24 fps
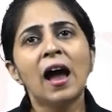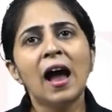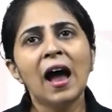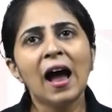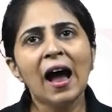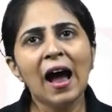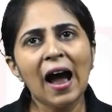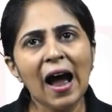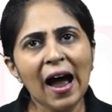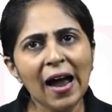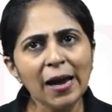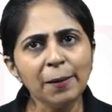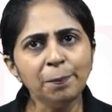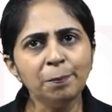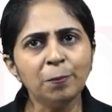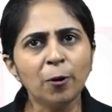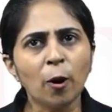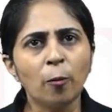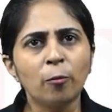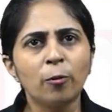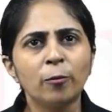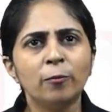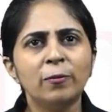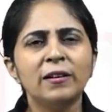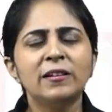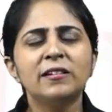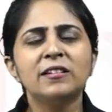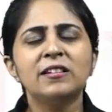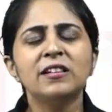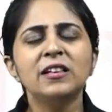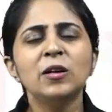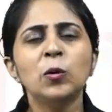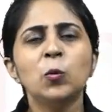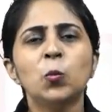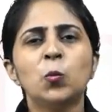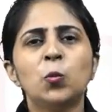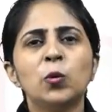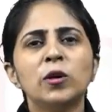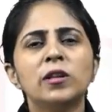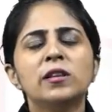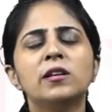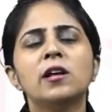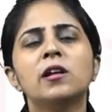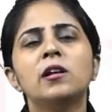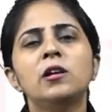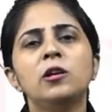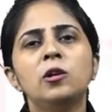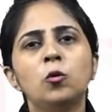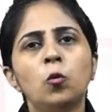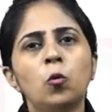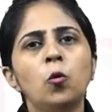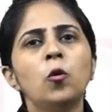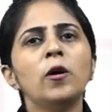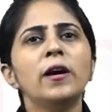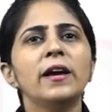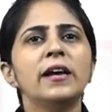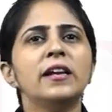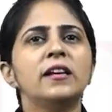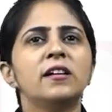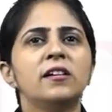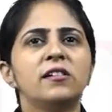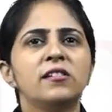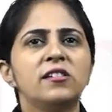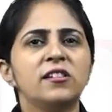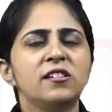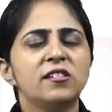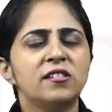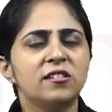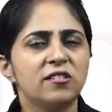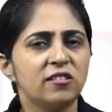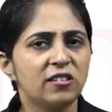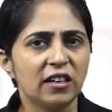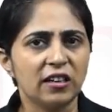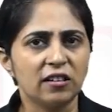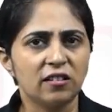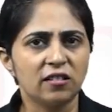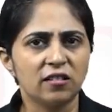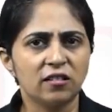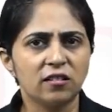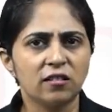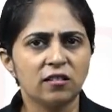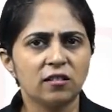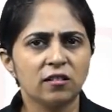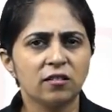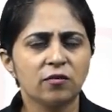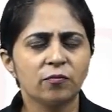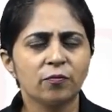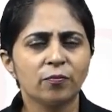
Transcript: high probability with the low energy states